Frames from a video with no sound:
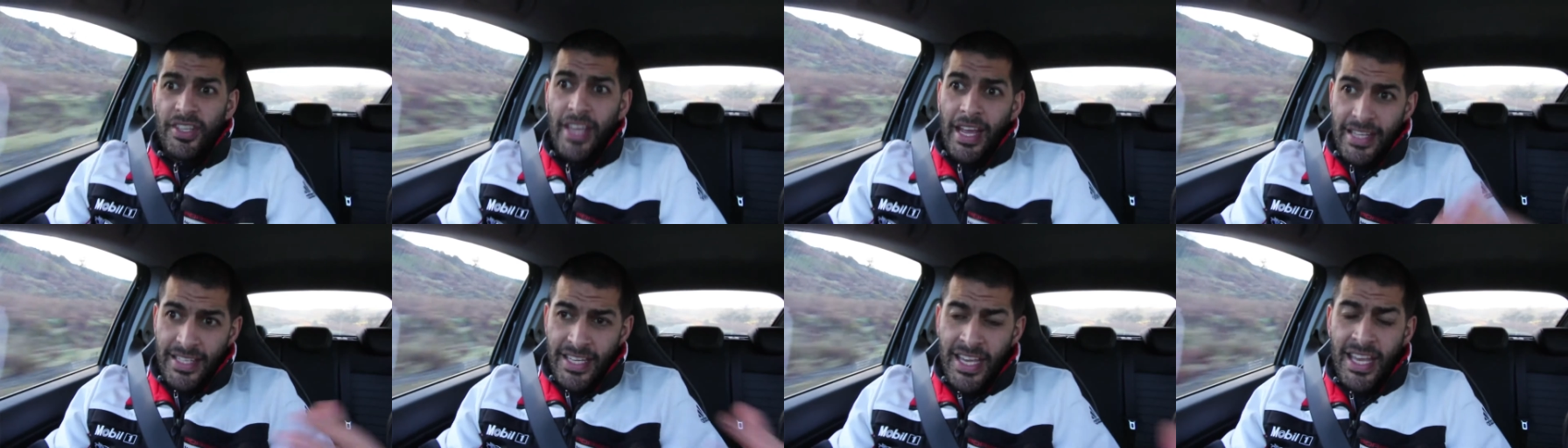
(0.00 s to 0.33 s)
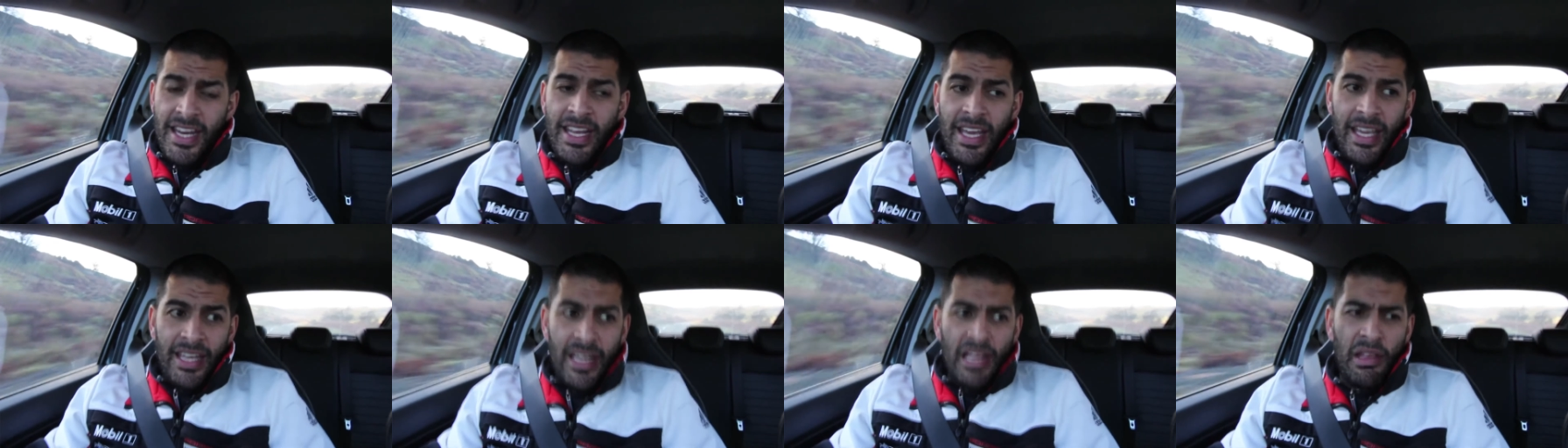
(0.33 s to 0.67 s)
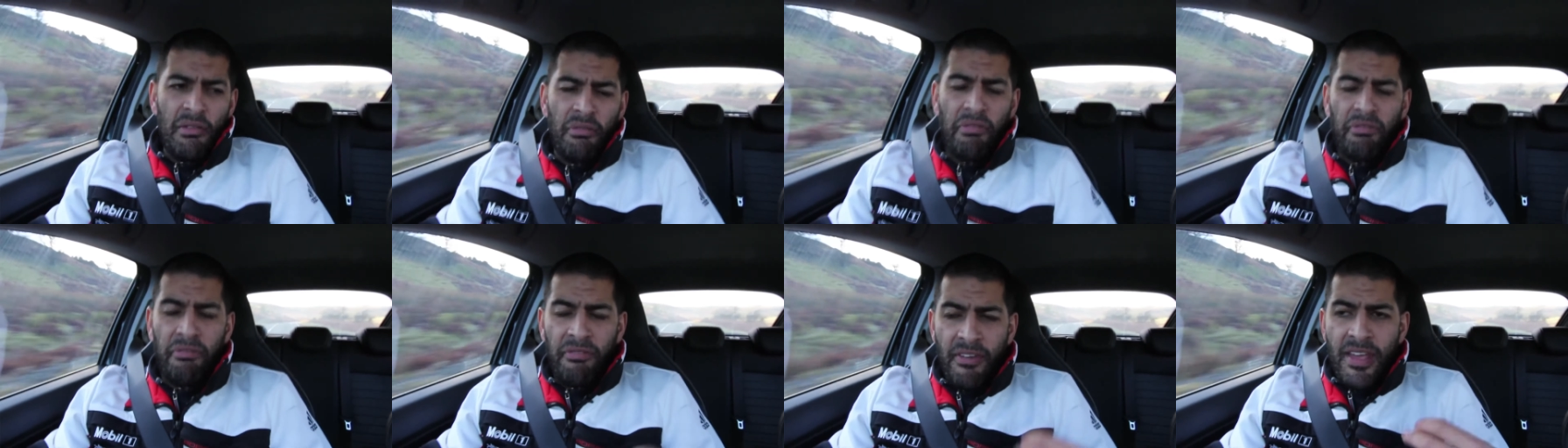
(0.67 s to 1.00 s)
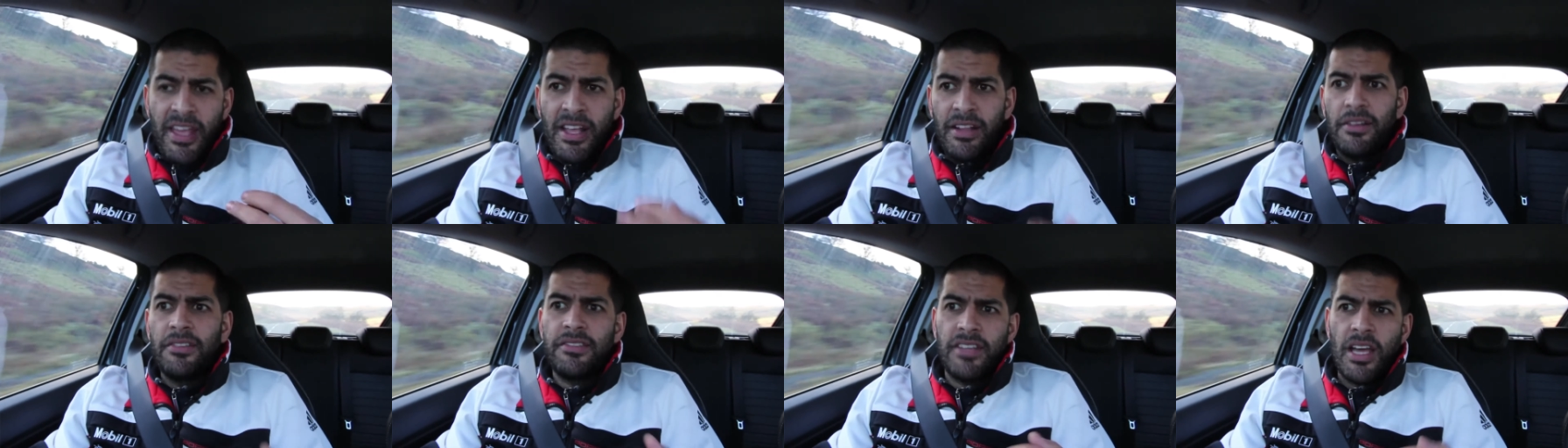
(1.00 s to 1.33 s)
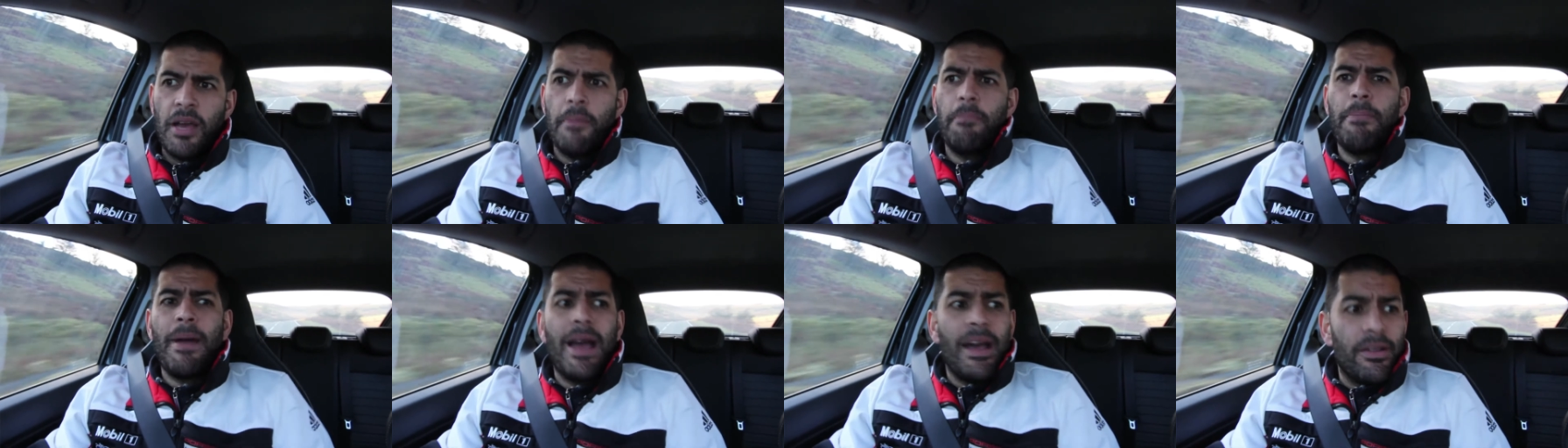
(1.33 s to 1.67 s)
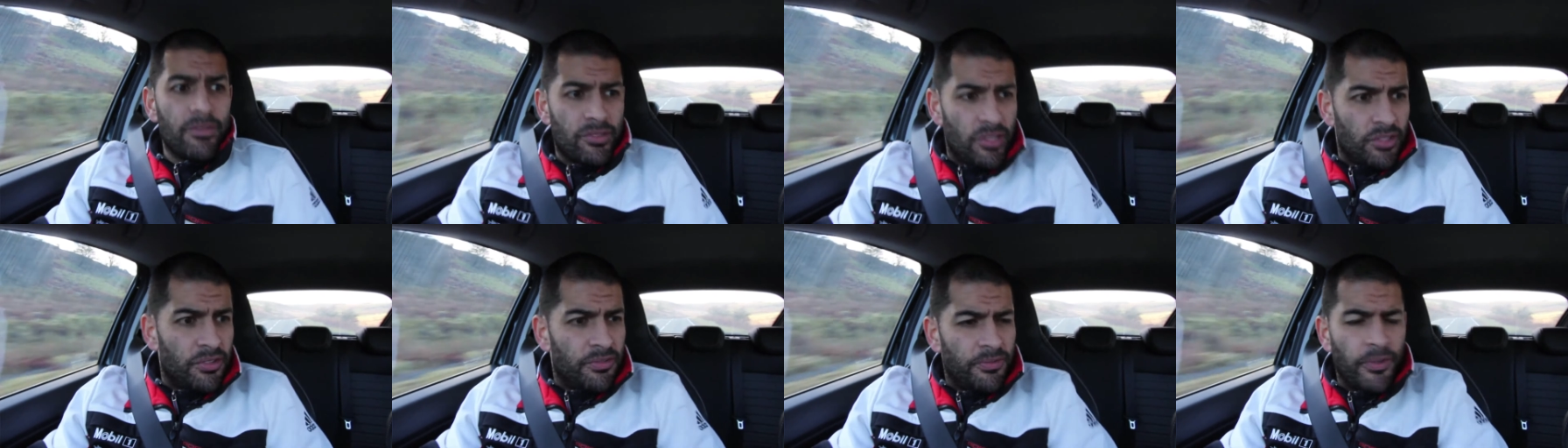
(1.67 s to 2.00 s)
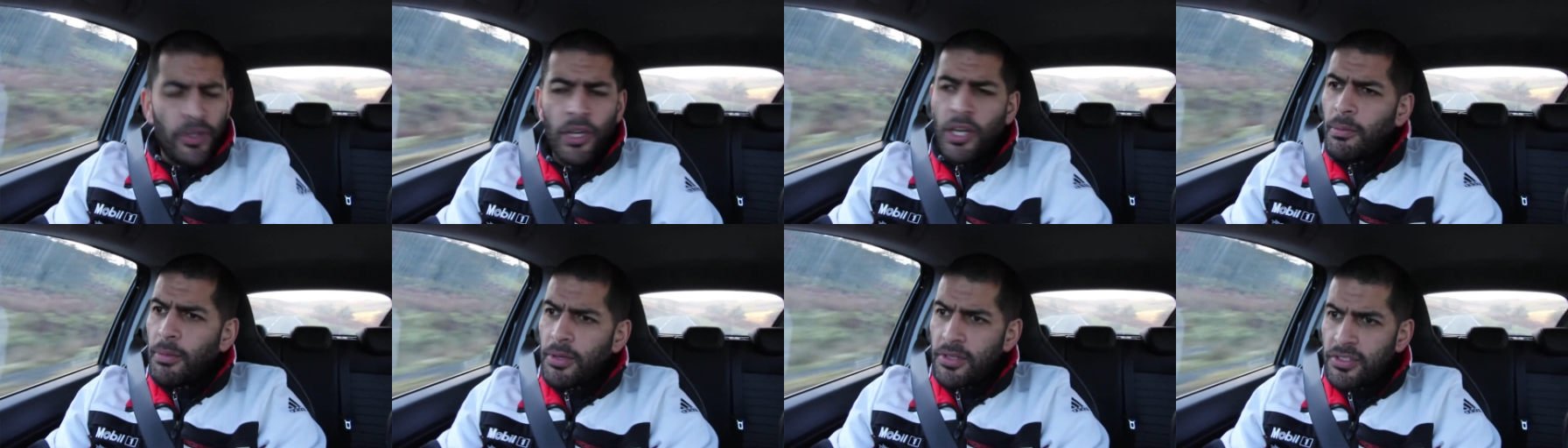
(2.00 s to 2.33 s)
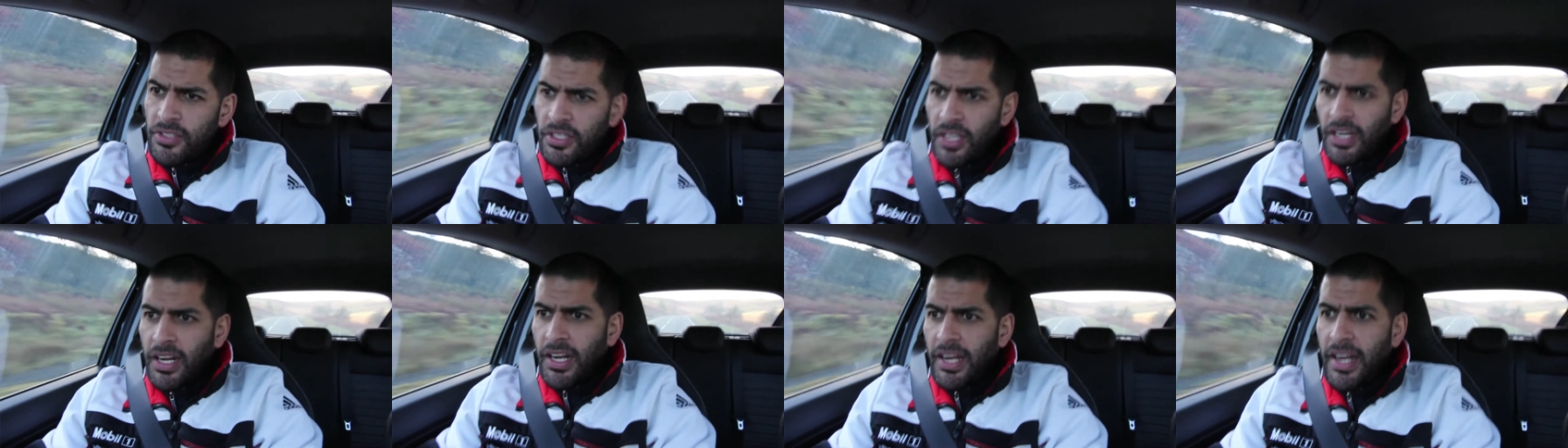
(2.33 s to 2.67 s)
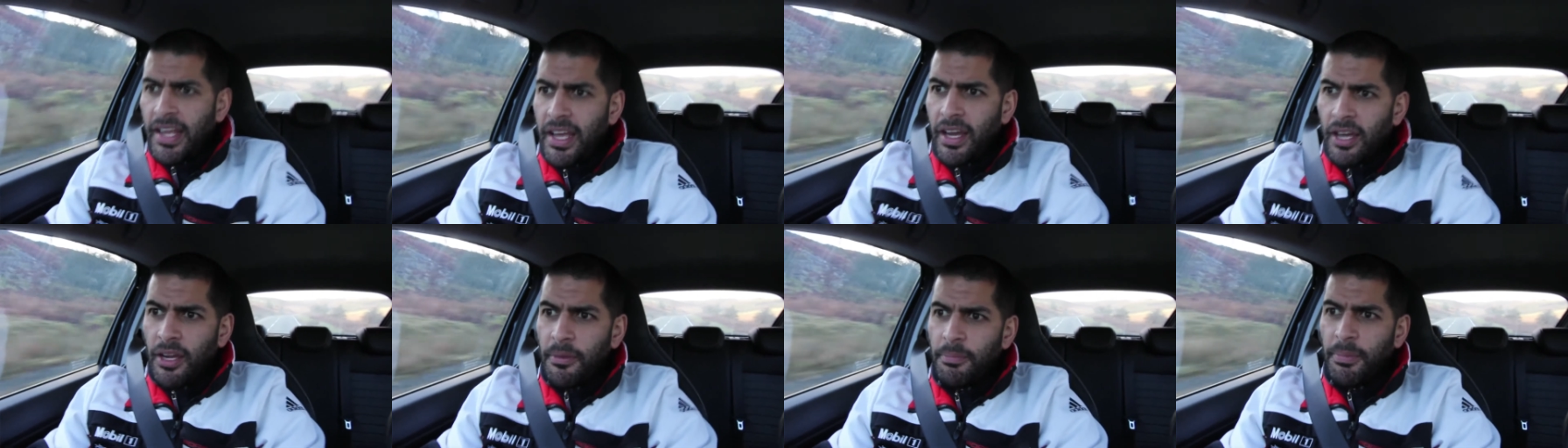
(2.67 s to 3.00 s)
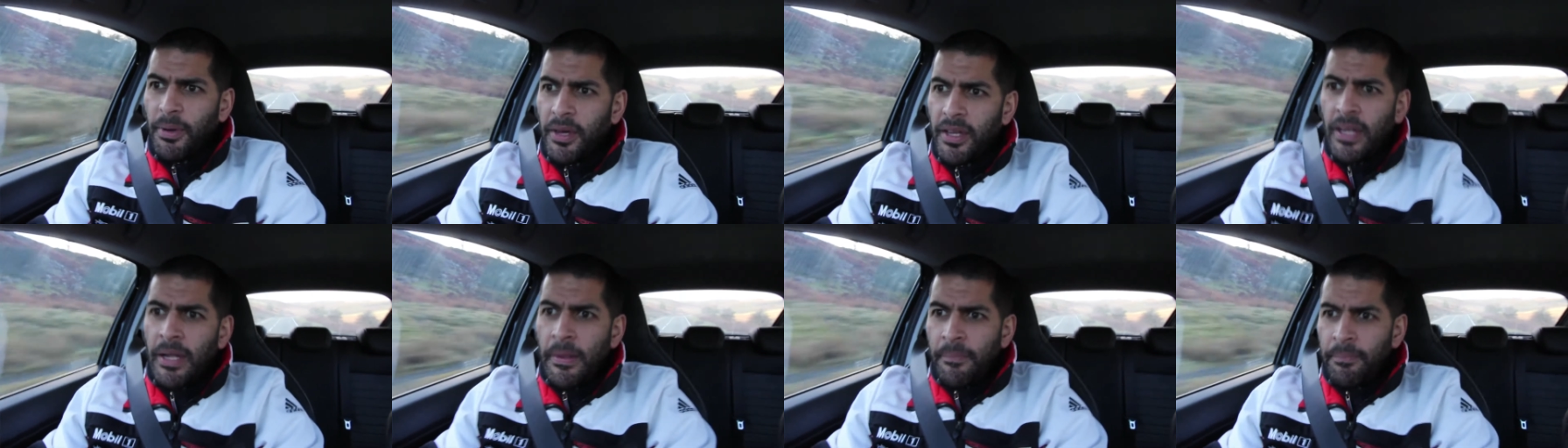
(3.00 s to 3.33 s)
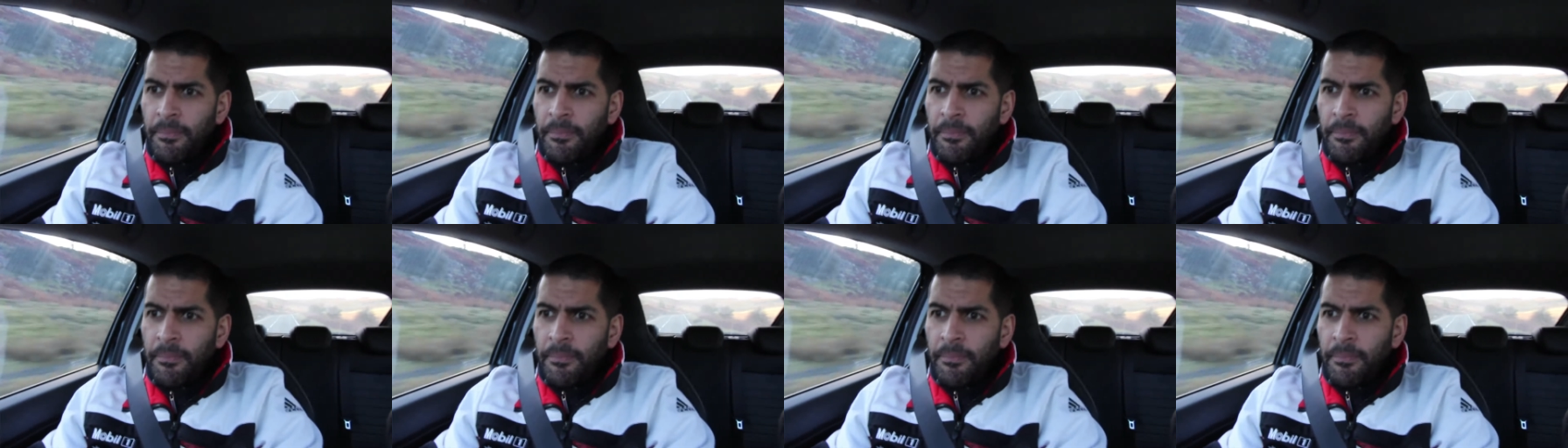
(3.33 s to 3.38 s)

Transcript: get in it, it feels about as firm as the Clio, but